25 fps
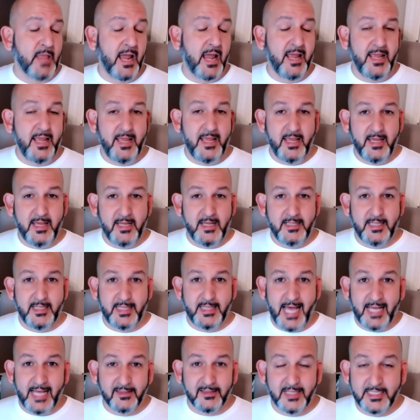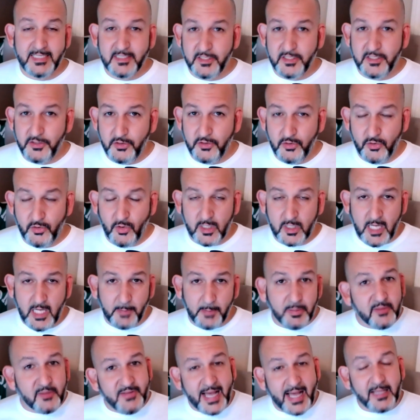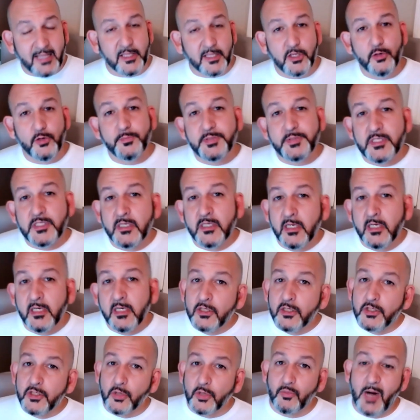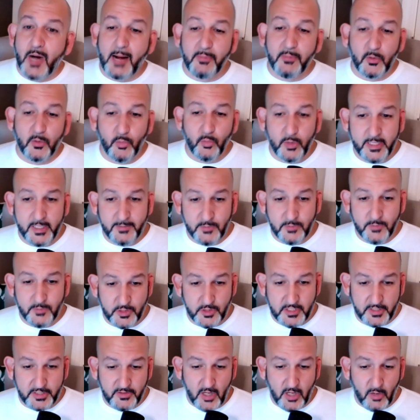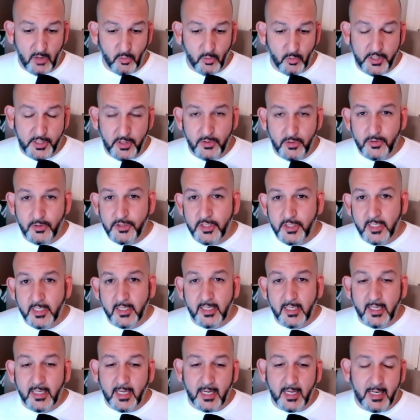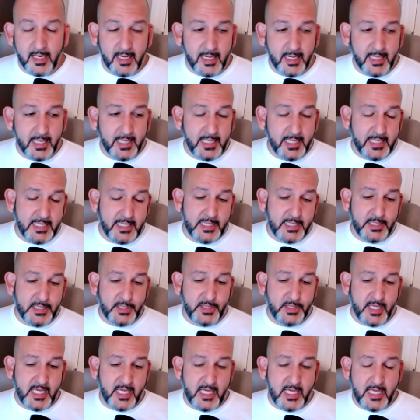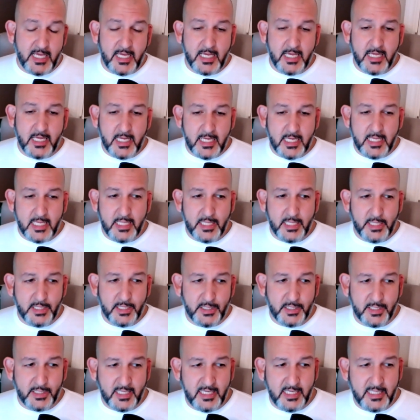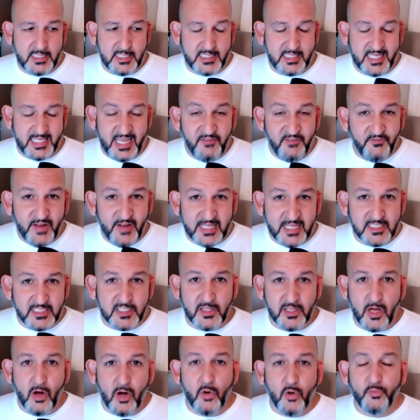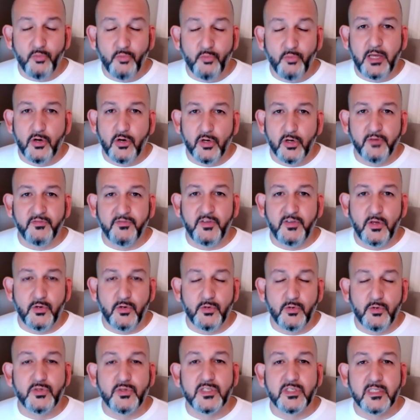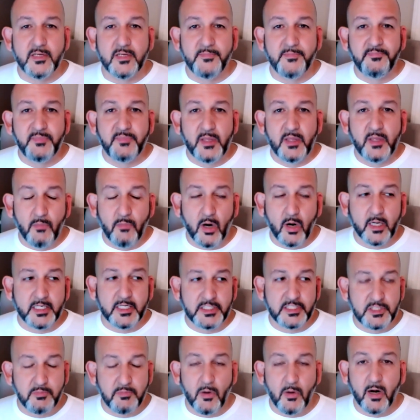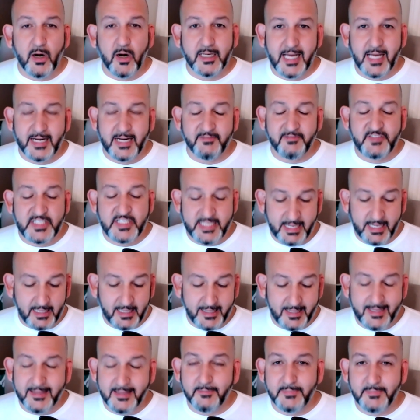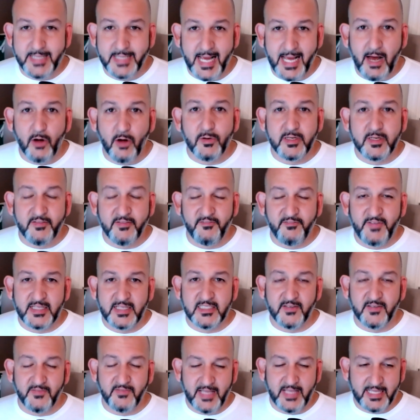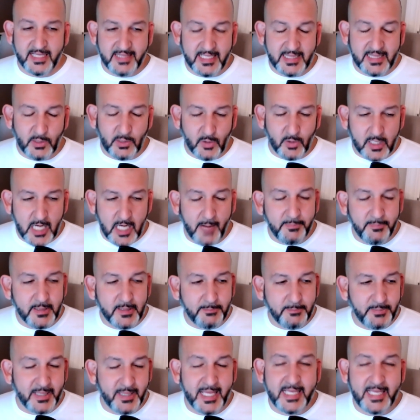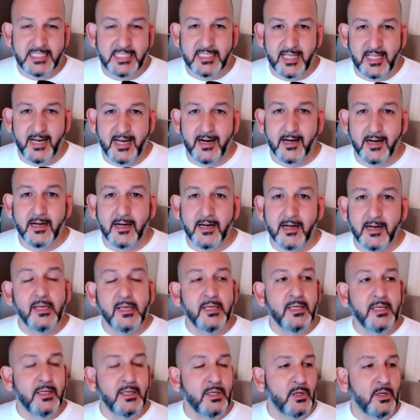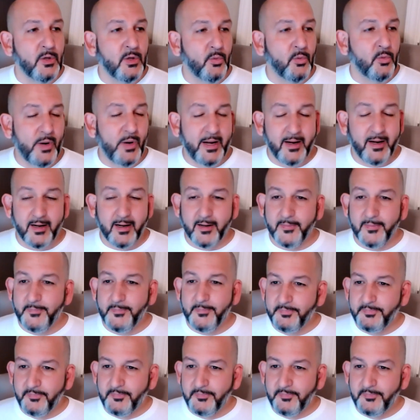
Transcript: And that led to a couple of alley-oops to Robert Williams, which I thought were huge. The defense, though, they could have used Marcus Smart kind of settling them down defensively. I think there were a couple of plays there where